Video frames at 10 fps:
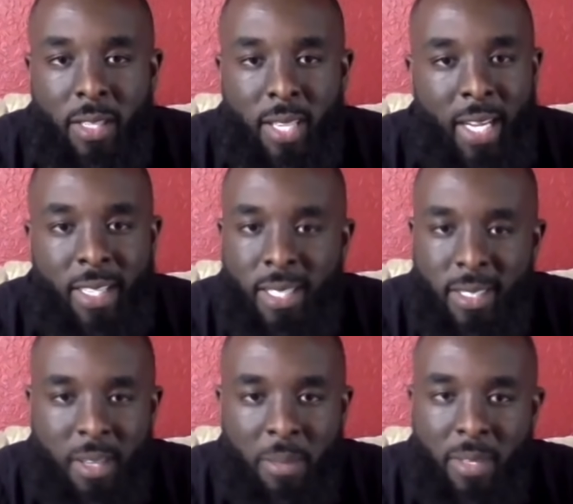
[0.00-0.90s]
Like,
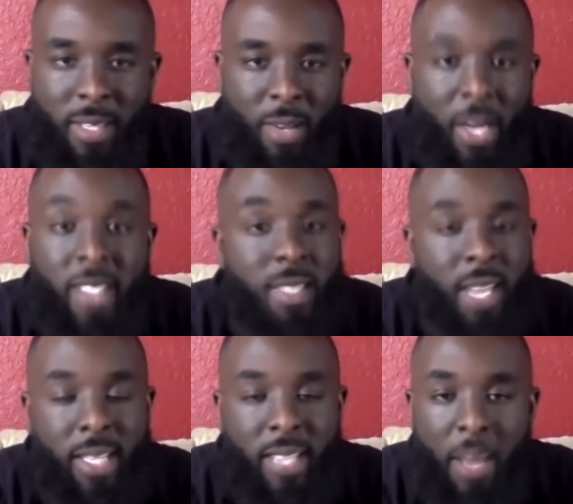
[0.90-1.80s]
some crazy
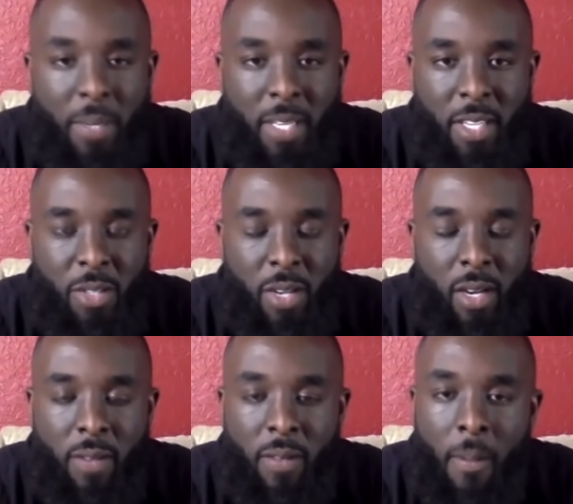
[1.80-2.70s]
things happen in the
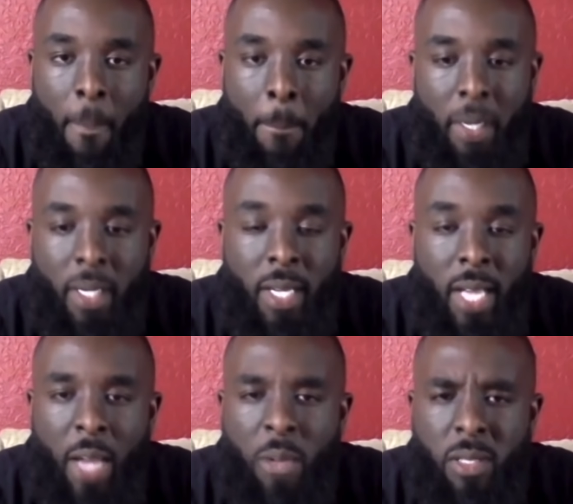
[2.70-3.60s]
draft. But
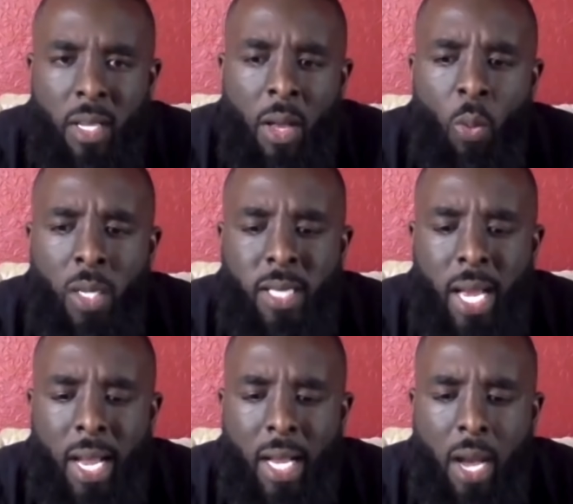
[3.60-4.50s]
it was once
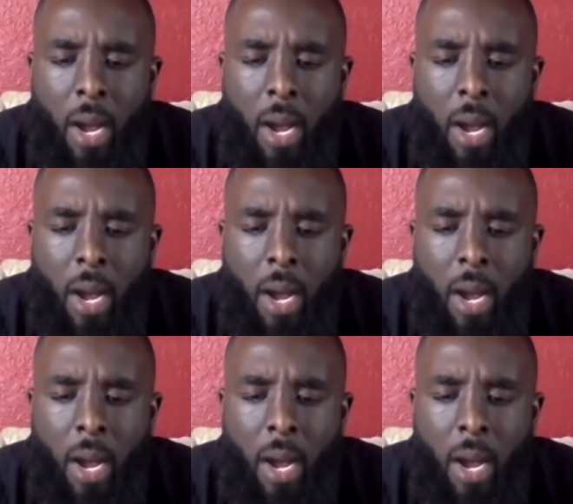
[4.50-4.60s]
I got the